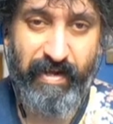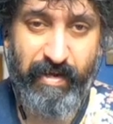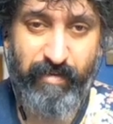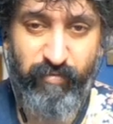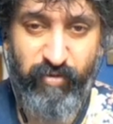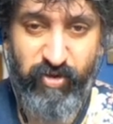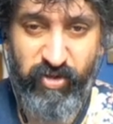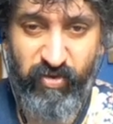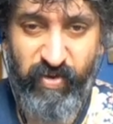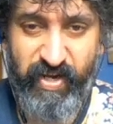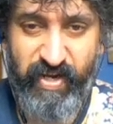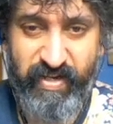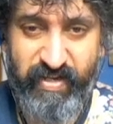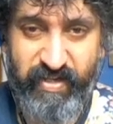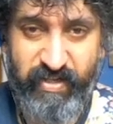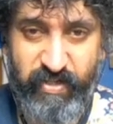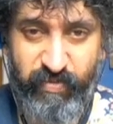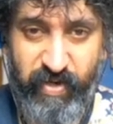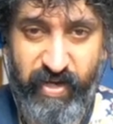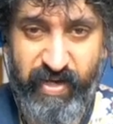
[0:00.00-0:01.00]
I'm doing it
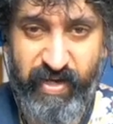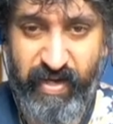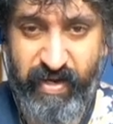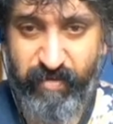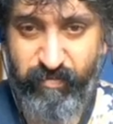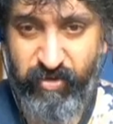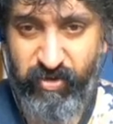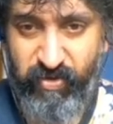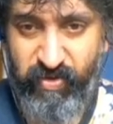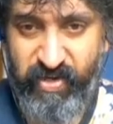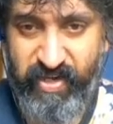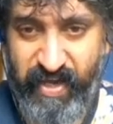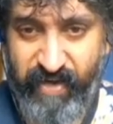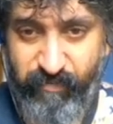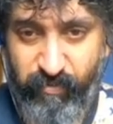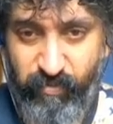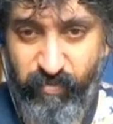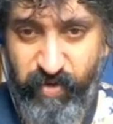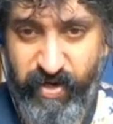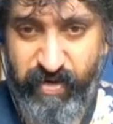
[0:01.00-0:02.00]
this way, and I'm doing
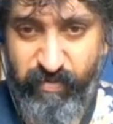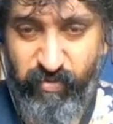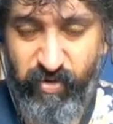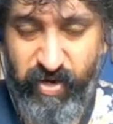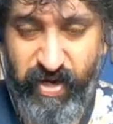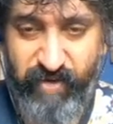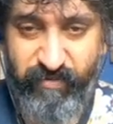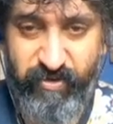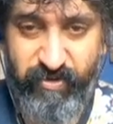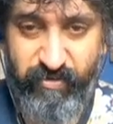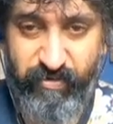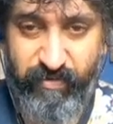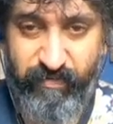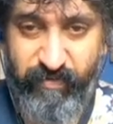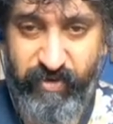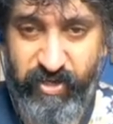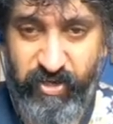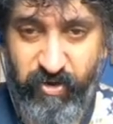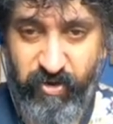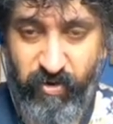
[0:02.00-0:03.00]
cavalry, and we'll have to do a
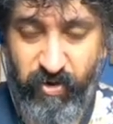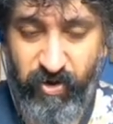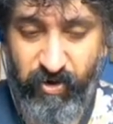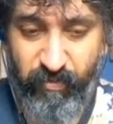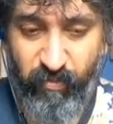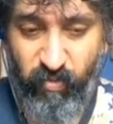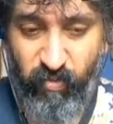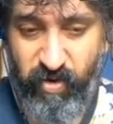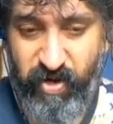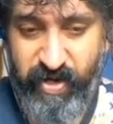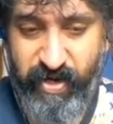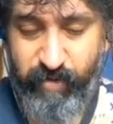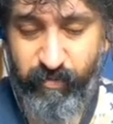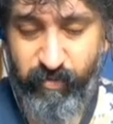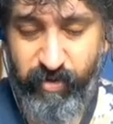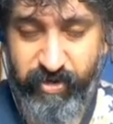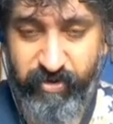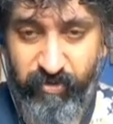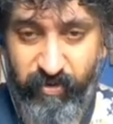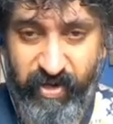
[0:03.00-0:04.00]
video on why
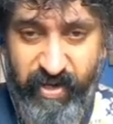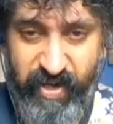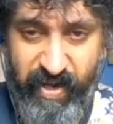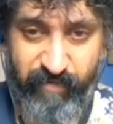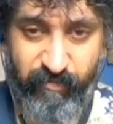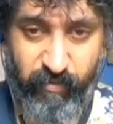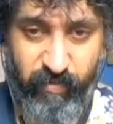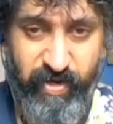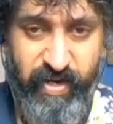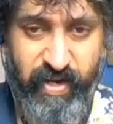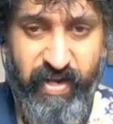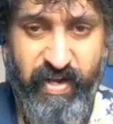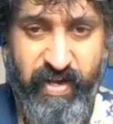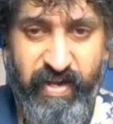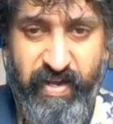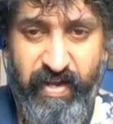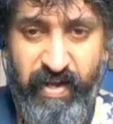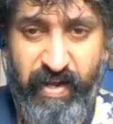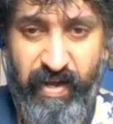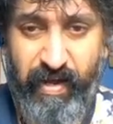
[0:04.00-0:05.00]
we're doing cavalry,
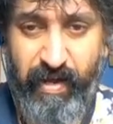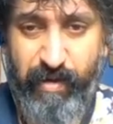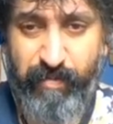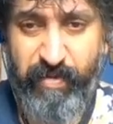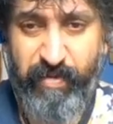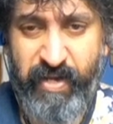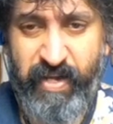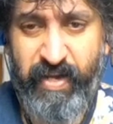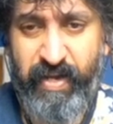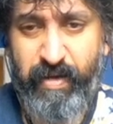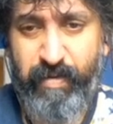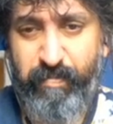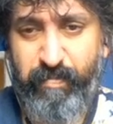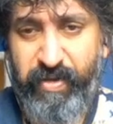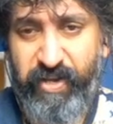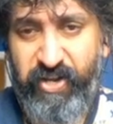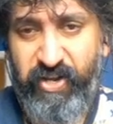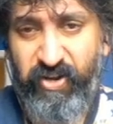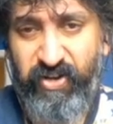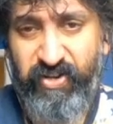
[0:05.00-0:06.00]
um,
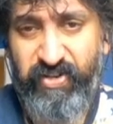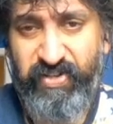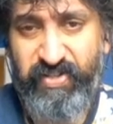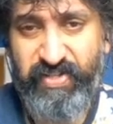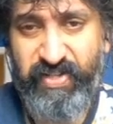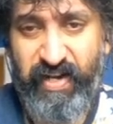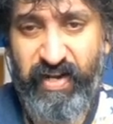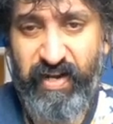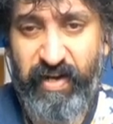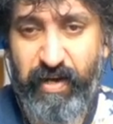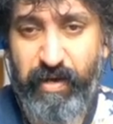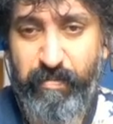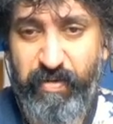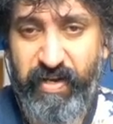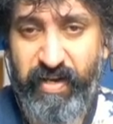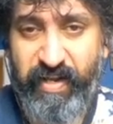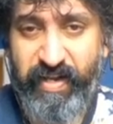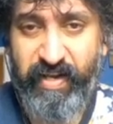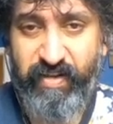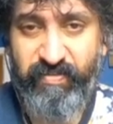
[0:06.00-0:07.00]
because I
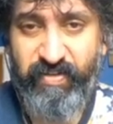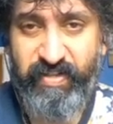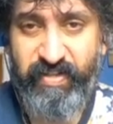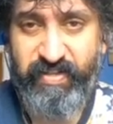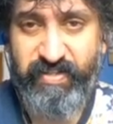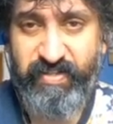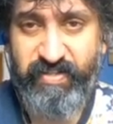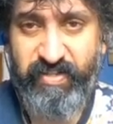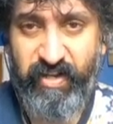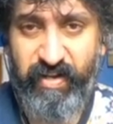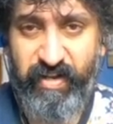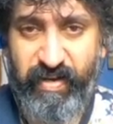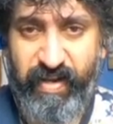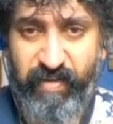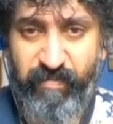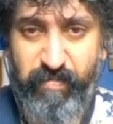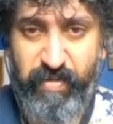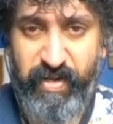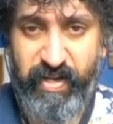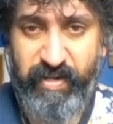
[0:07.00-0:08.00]
believe that this is going to
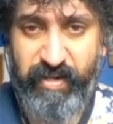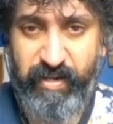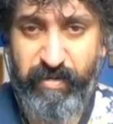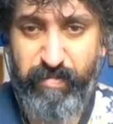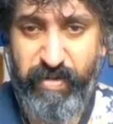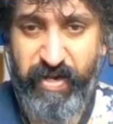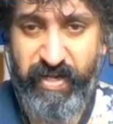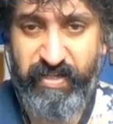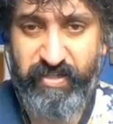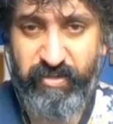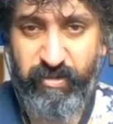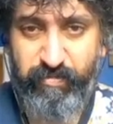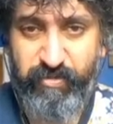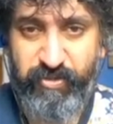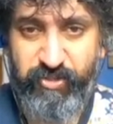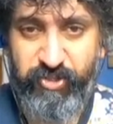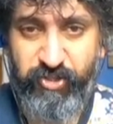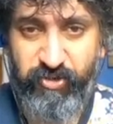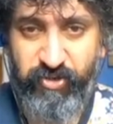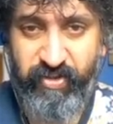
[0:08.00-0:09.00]
give me the best
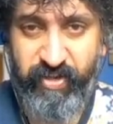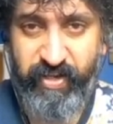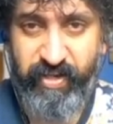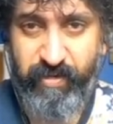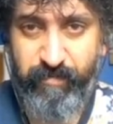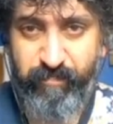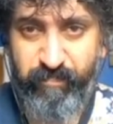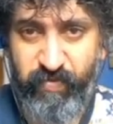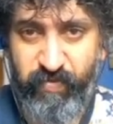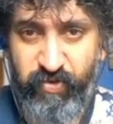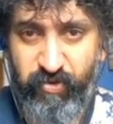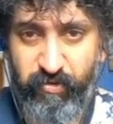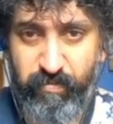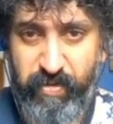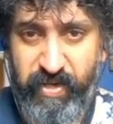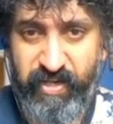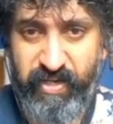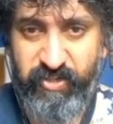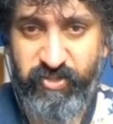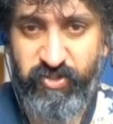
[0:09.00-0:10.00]
opportunity to
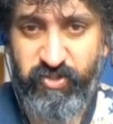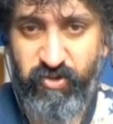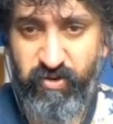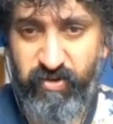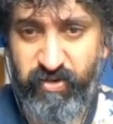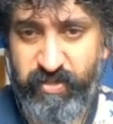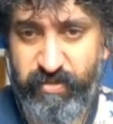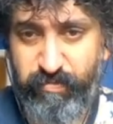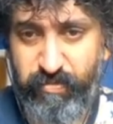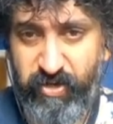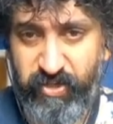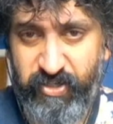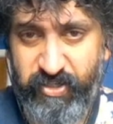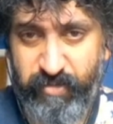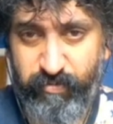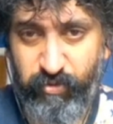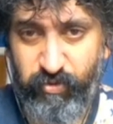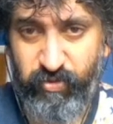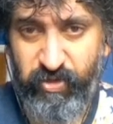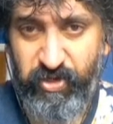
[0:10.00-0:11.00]
be as strong as
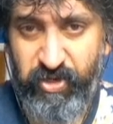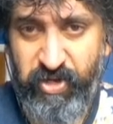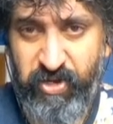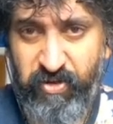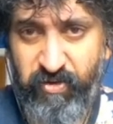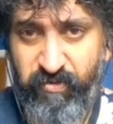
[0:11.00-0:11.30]
possible